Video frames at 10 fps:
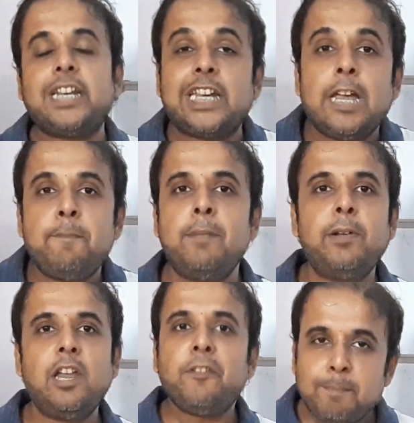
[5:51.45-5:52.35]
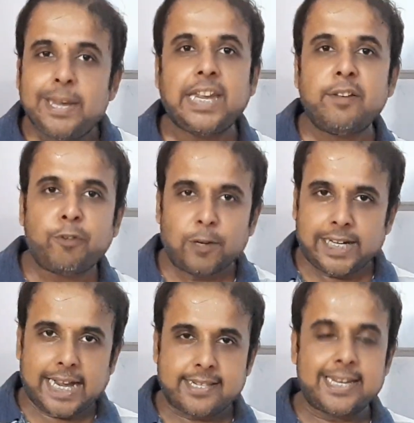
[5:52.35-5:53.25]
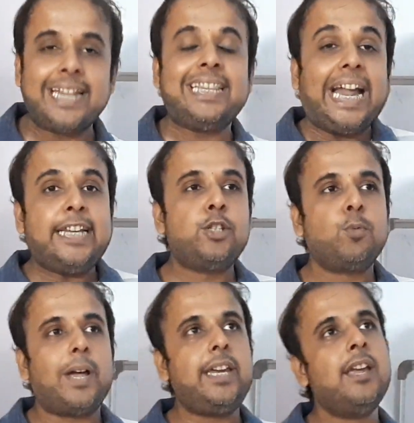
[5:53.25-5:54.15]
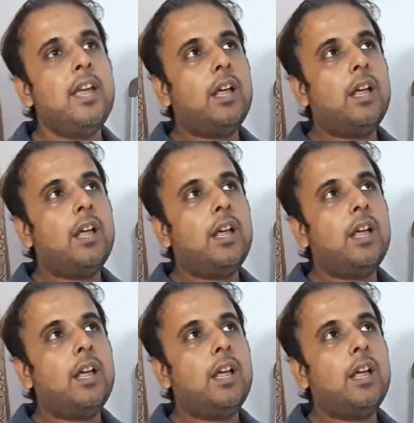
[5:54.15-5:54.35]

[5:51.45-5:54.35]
capable of making folic acid, and that is why